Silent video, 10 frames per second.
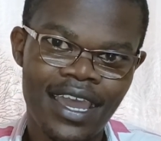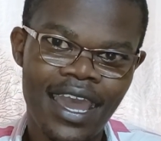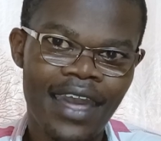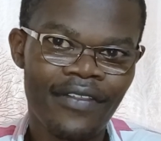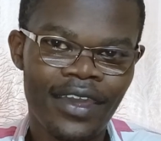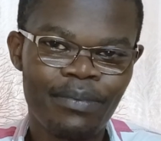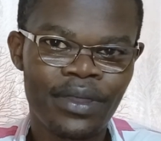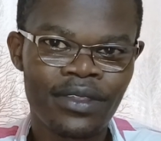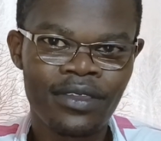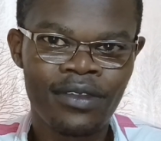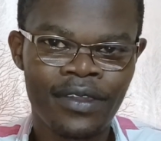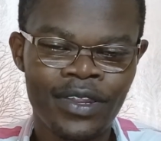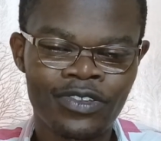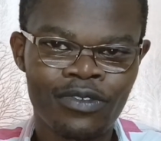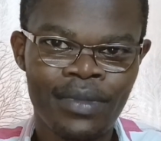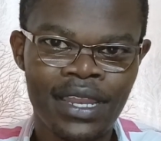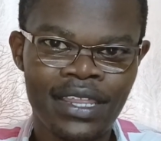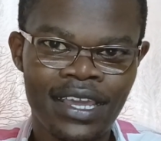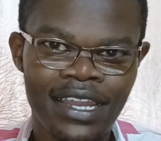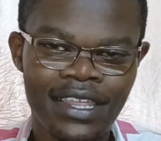And that particular one is normally
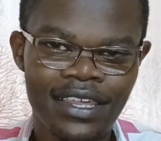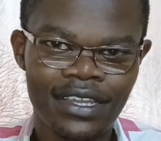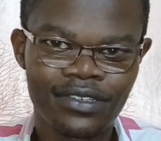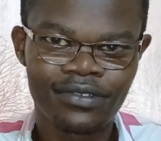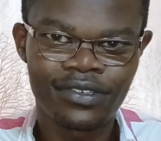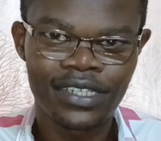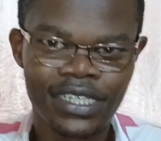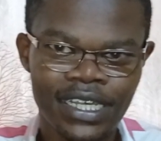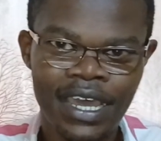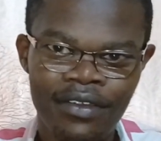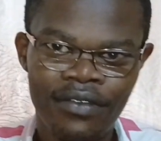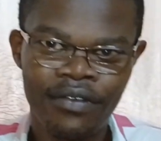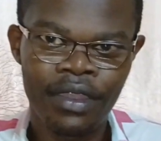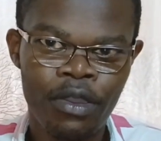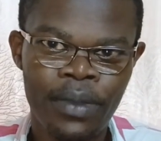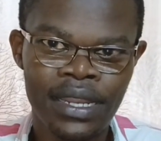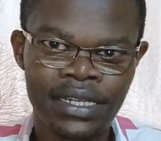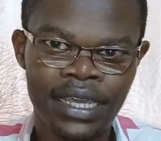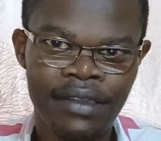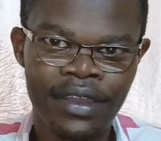challenging to treat. However, we normally
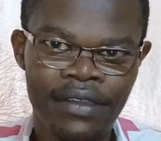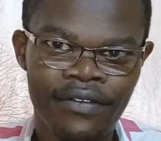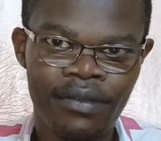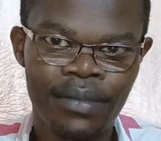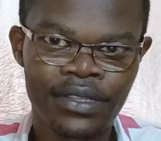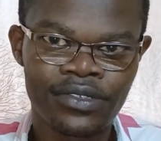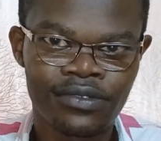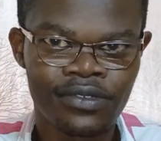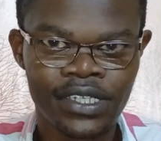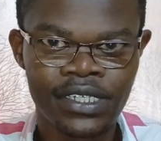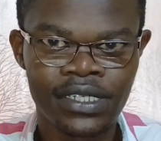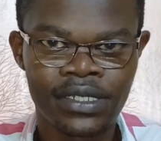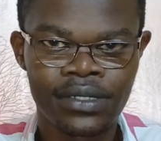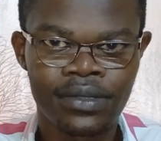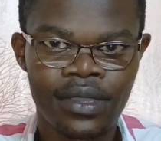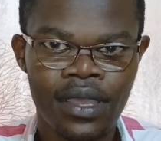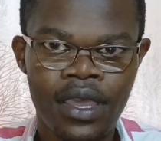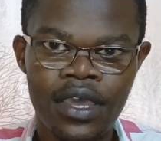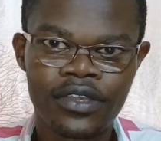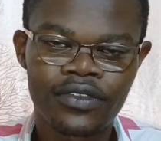try our level best to treat it.
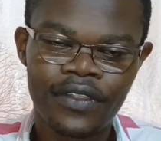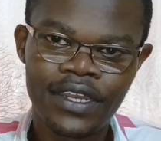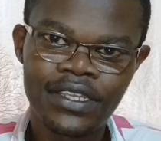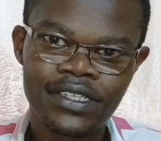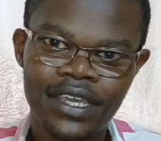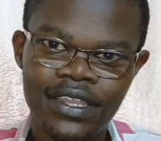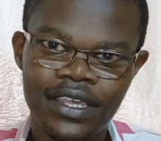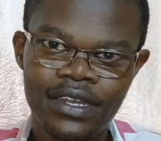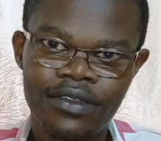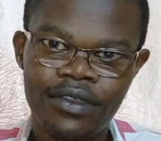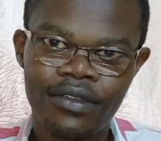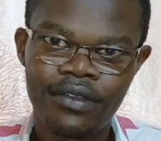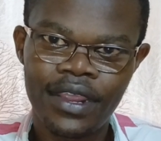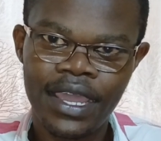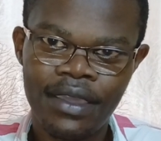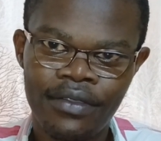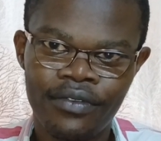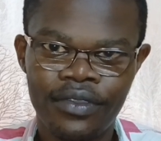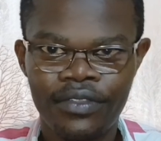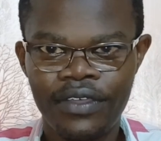So the discharge in gonorrhea,
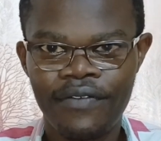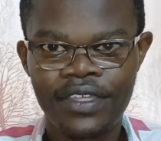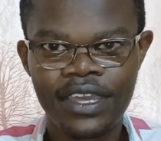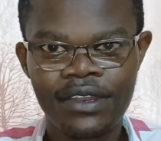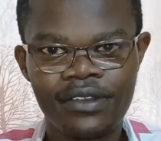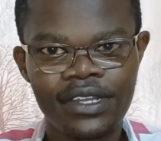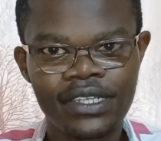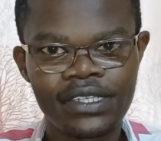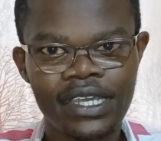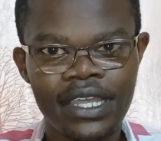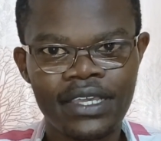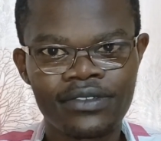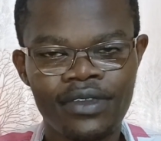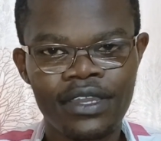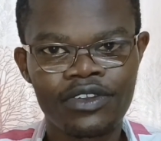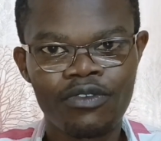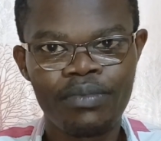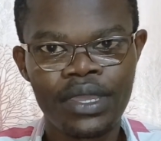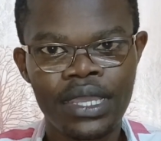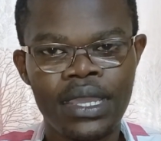the vaginal discharge, is going to
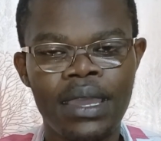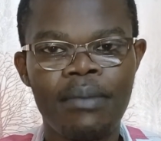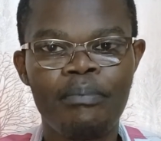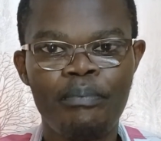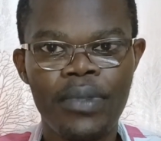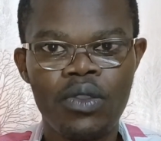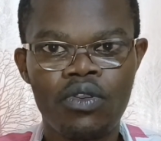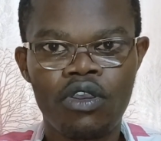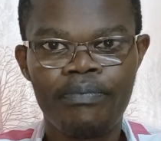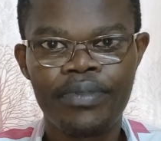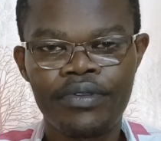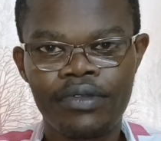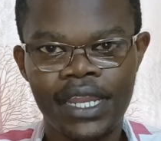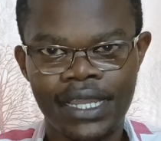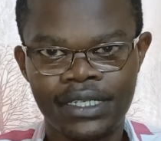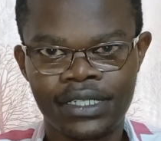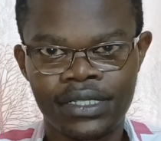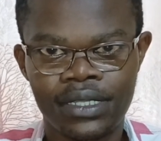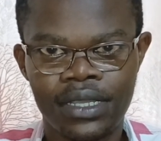be mucopurulent.